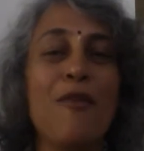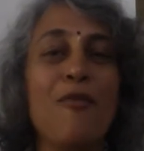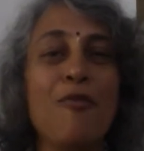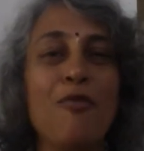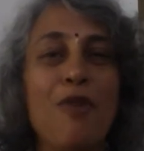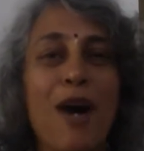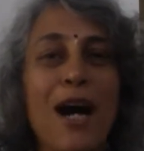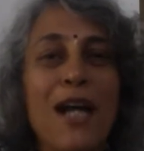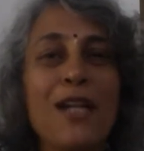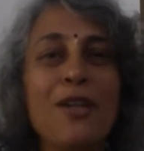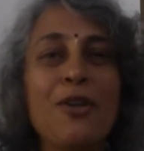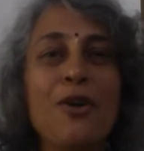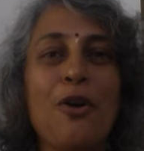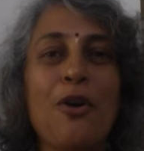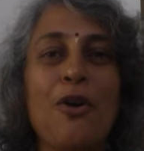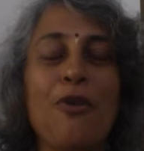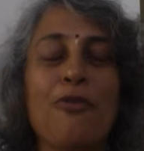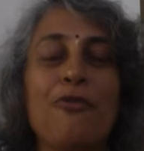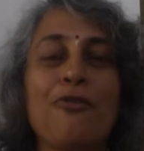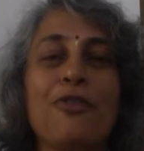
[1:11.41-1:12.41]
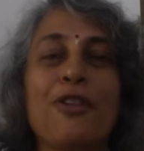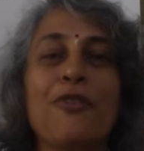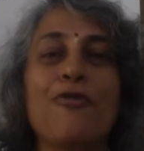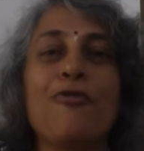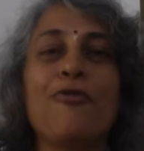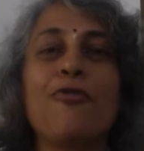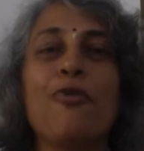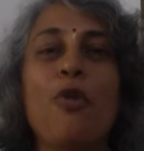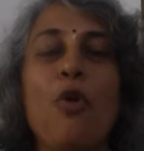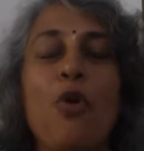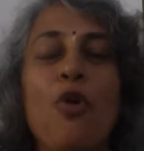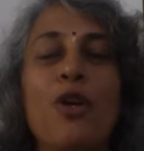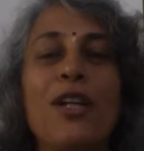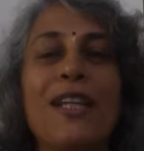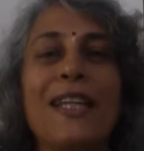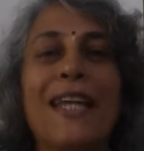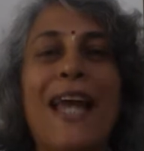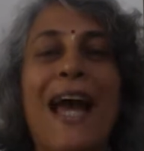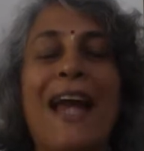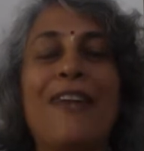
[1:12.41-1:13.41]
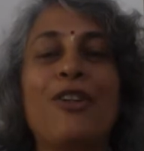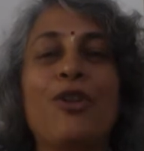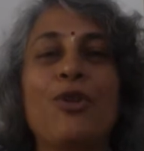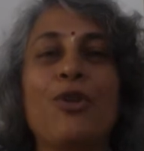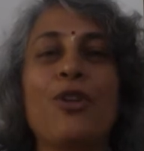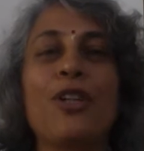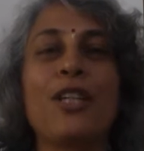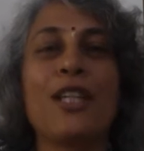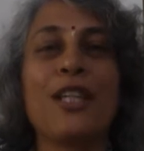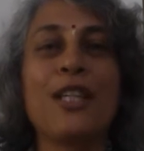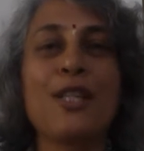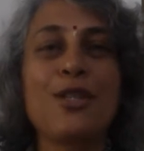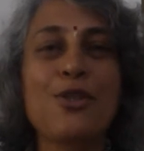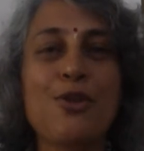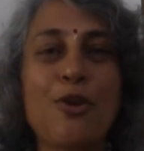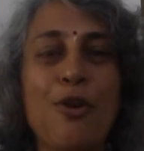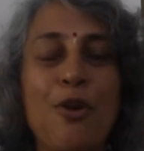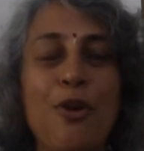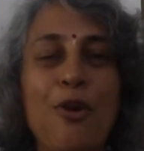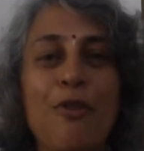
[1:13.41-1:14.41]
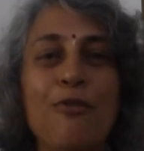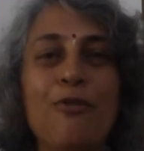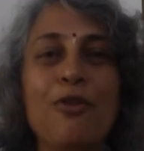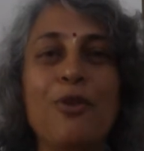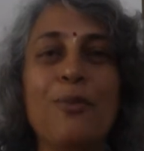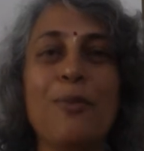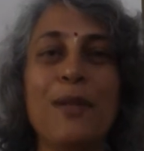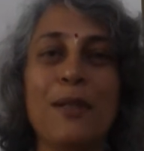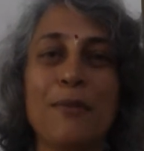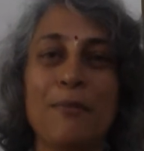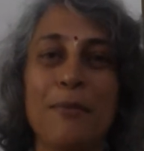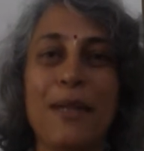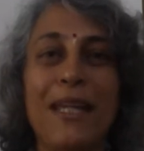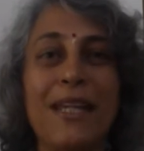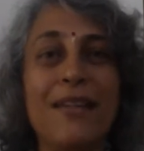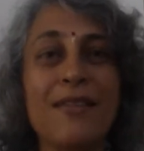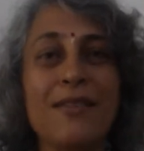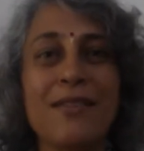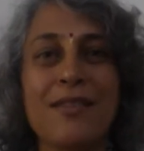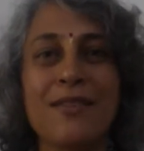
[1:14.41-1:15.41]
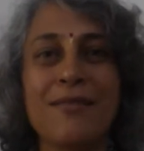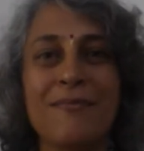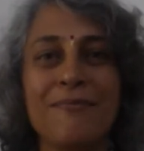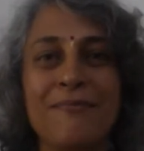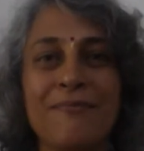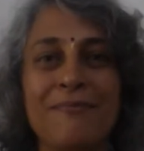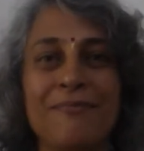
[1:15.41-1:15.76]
one of the 4 categories of human beings?